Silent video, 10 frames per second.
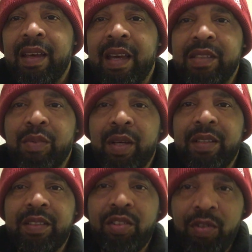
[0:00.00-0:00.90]
as well
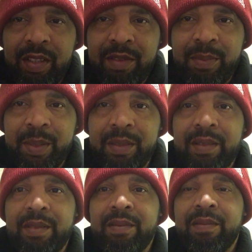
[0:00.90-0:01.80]
as
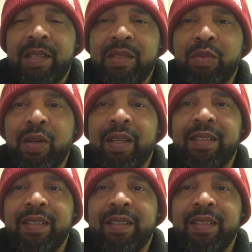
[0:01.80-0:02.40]
Christmas as well